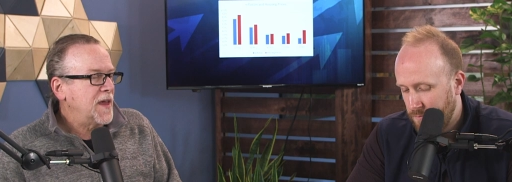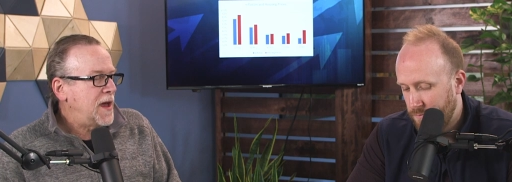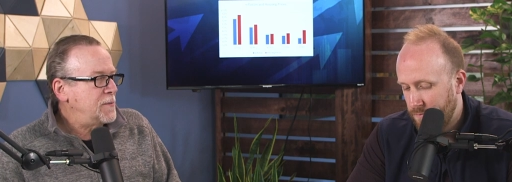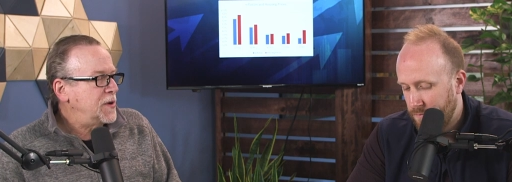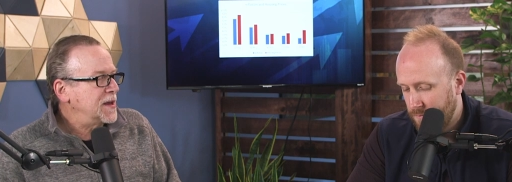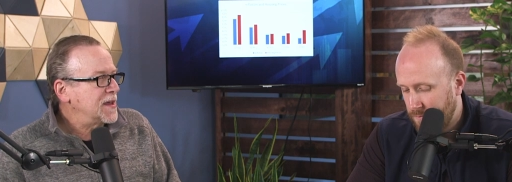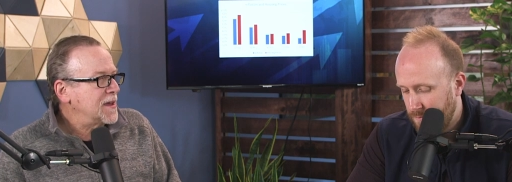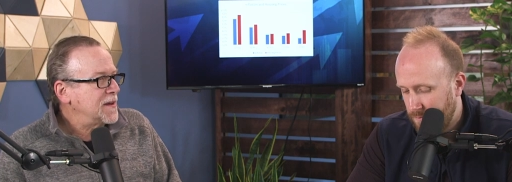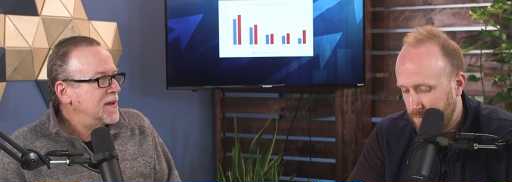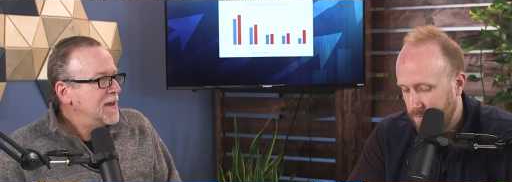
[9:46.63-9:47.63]
Speaker 1: that, but
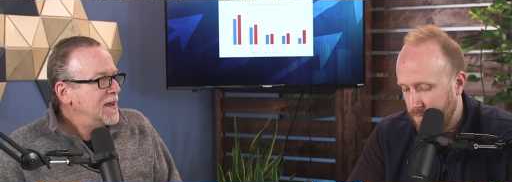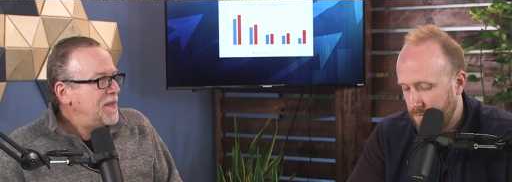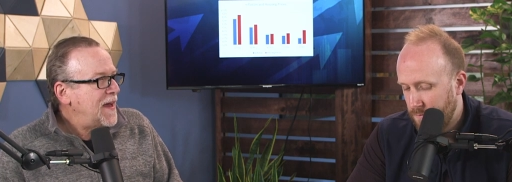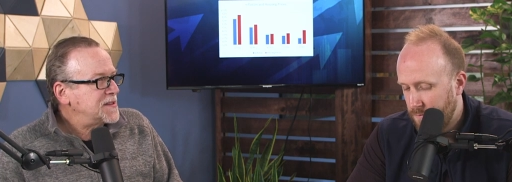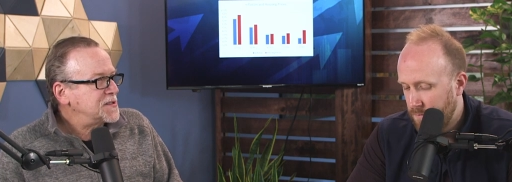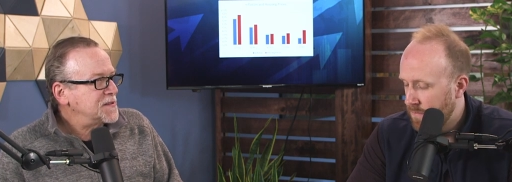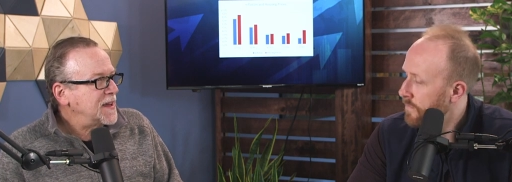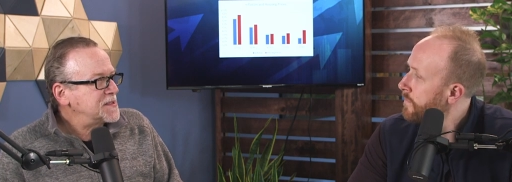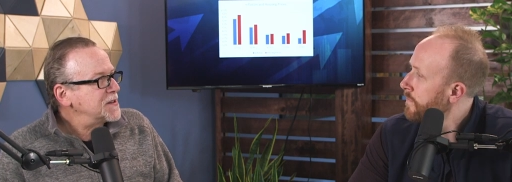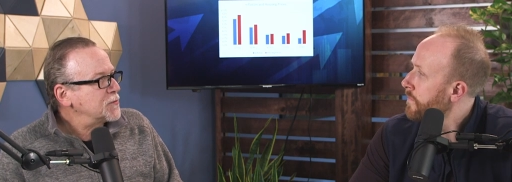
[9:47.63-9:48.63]
again, that's
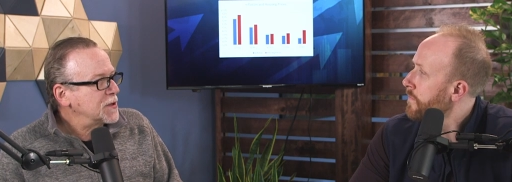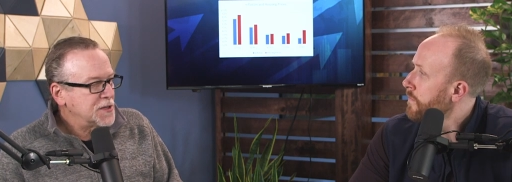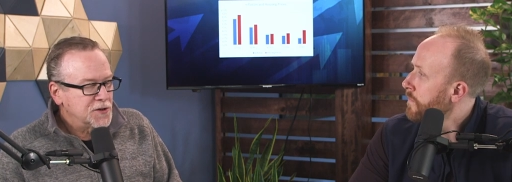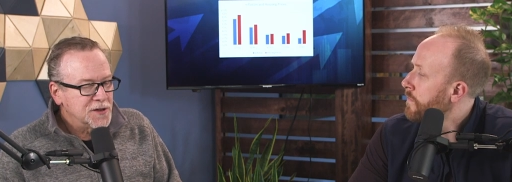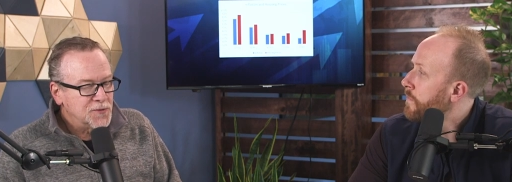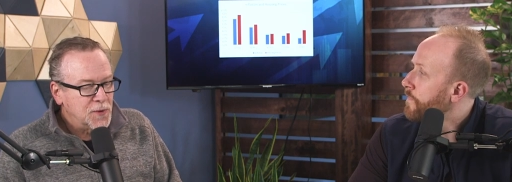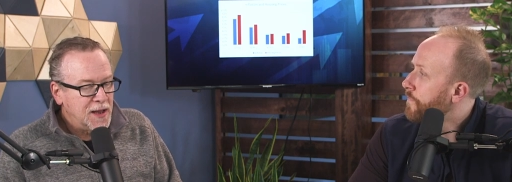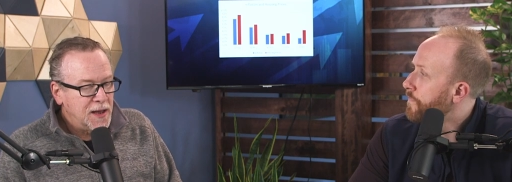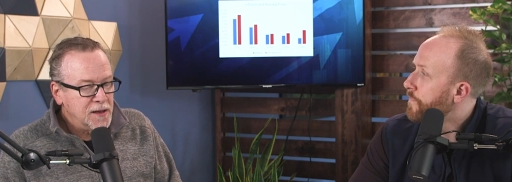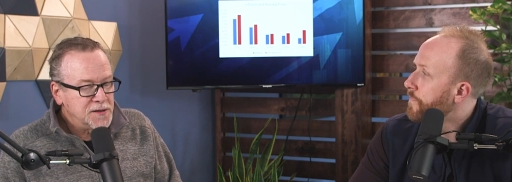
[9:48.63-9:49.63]
that's a really good
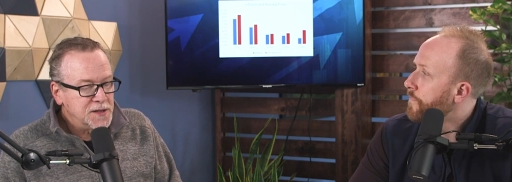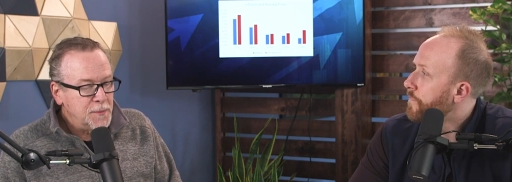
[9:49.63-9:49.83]
way to